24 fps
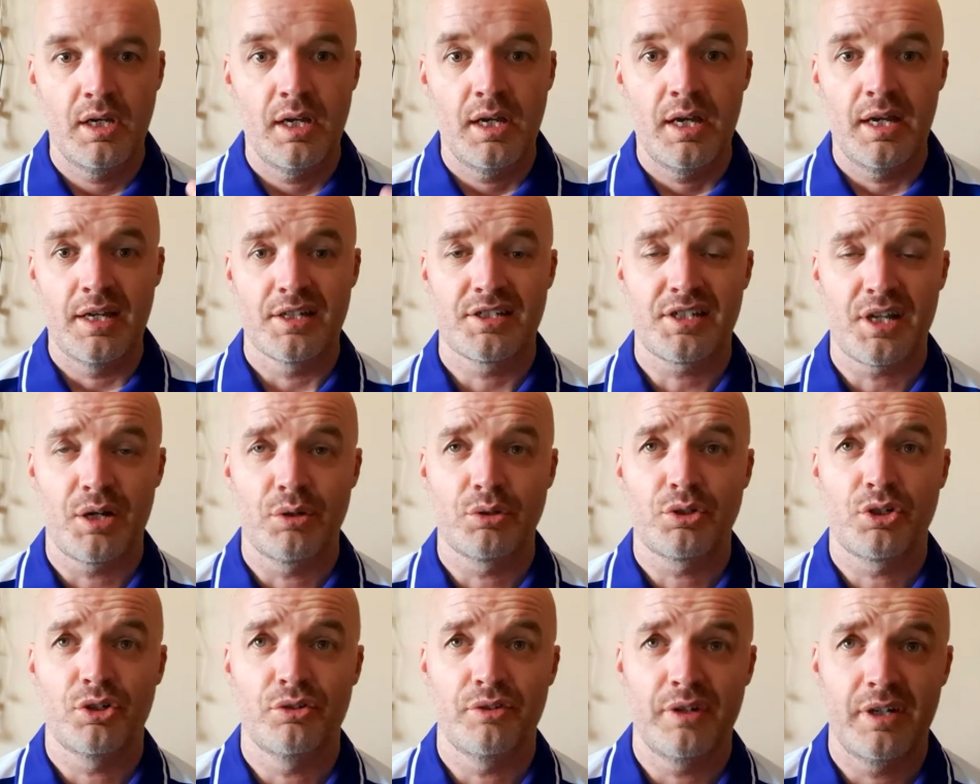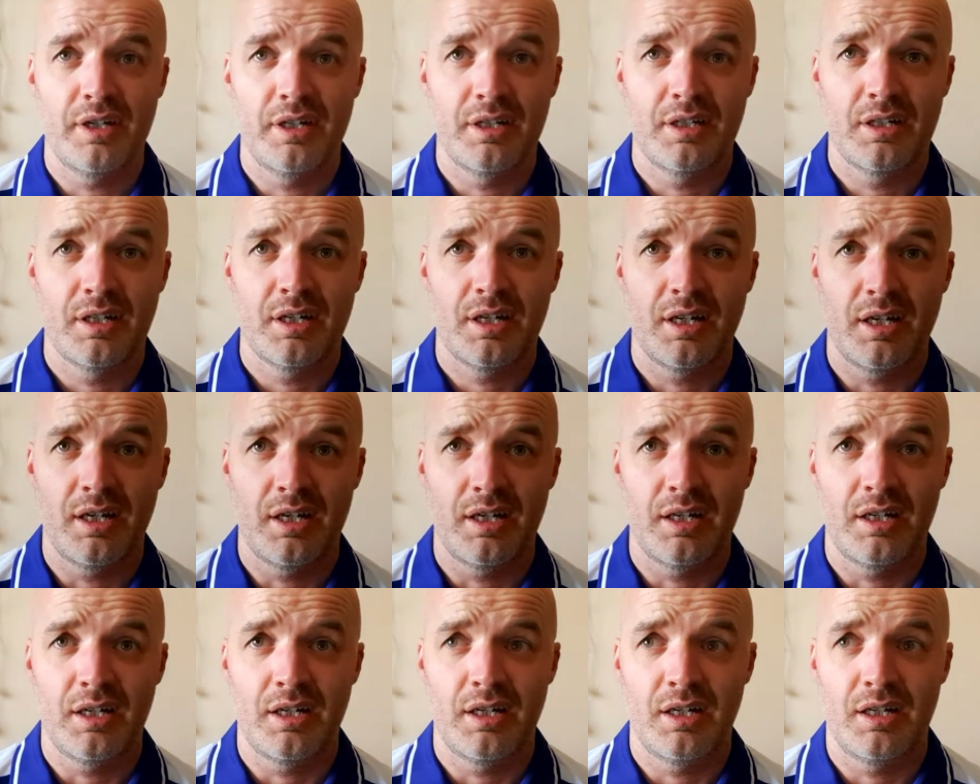South Korean
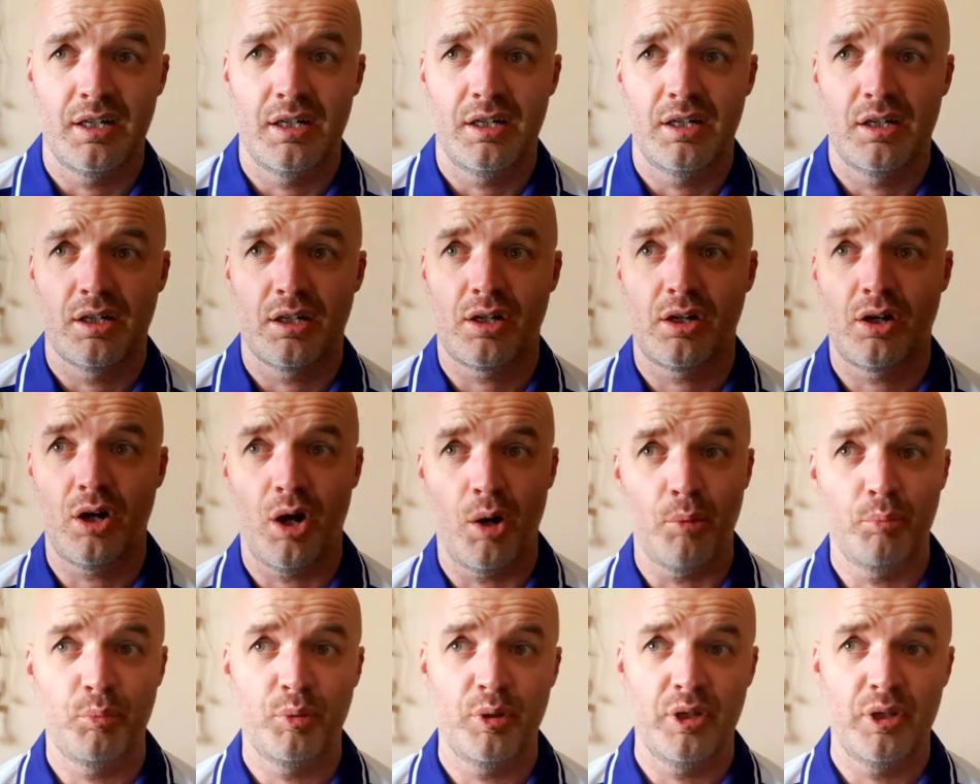cop.